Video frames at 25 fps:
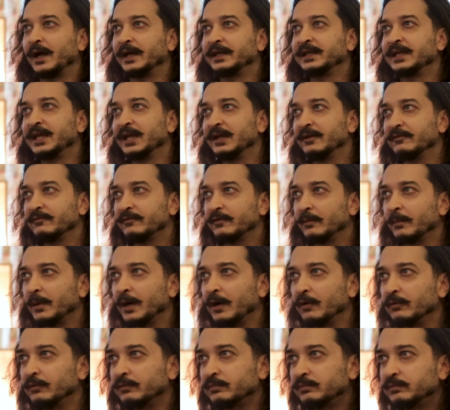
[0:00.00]
I gave
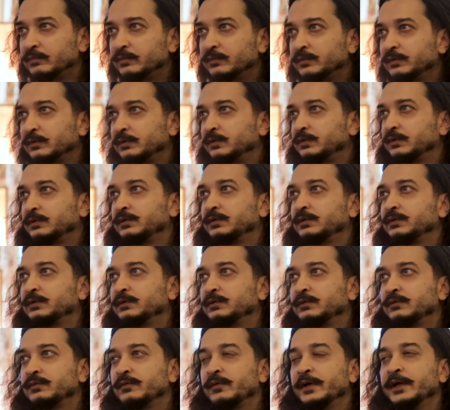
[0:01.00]
about
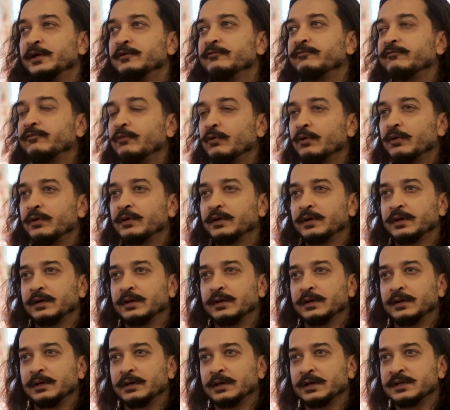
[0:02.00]
3 to 4
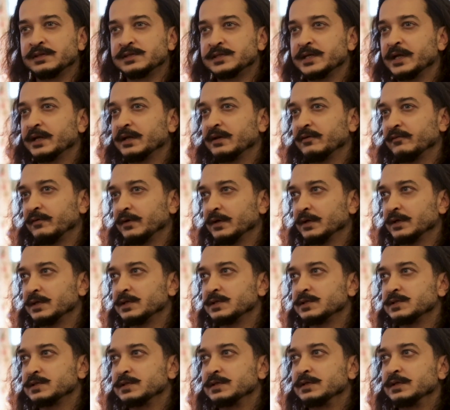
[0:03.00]
consecutive
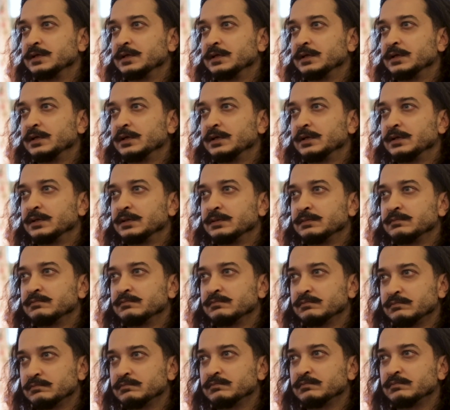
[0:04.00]
years
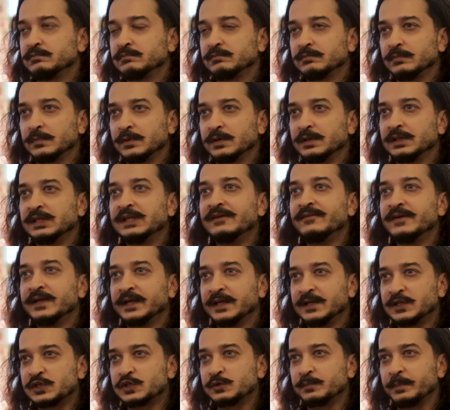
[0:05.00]

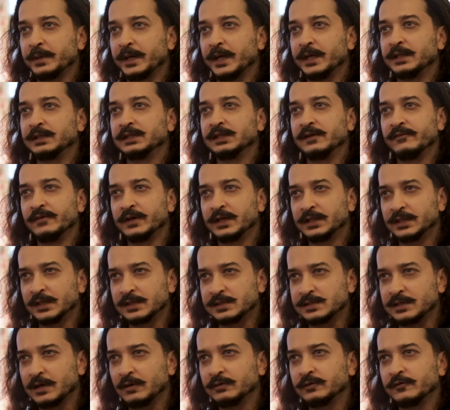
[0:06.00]
living in Spain, living in
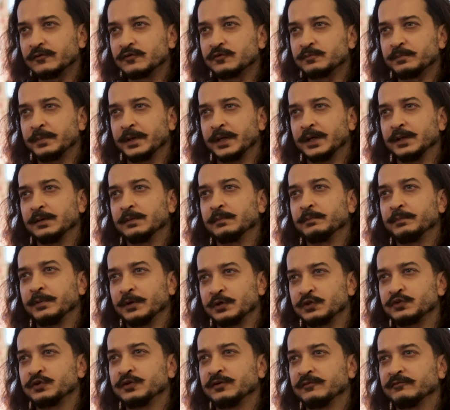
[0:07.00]
the south of Spain,
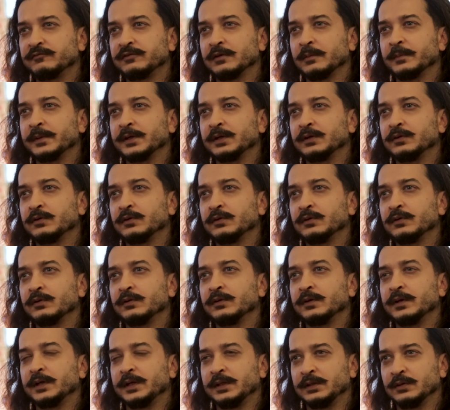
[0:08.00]
pursuing flamenco
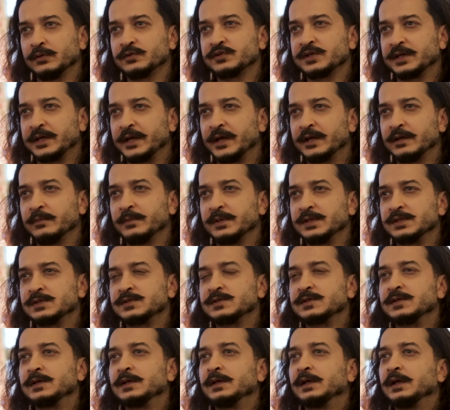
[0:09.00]
in those
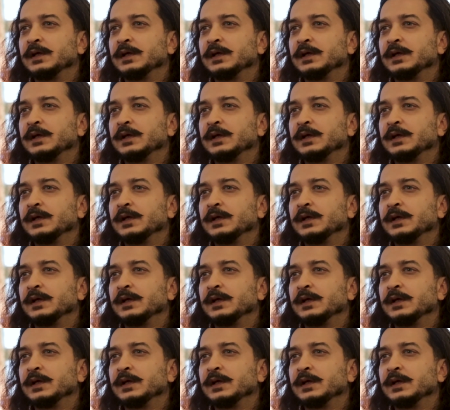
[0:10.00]
academies,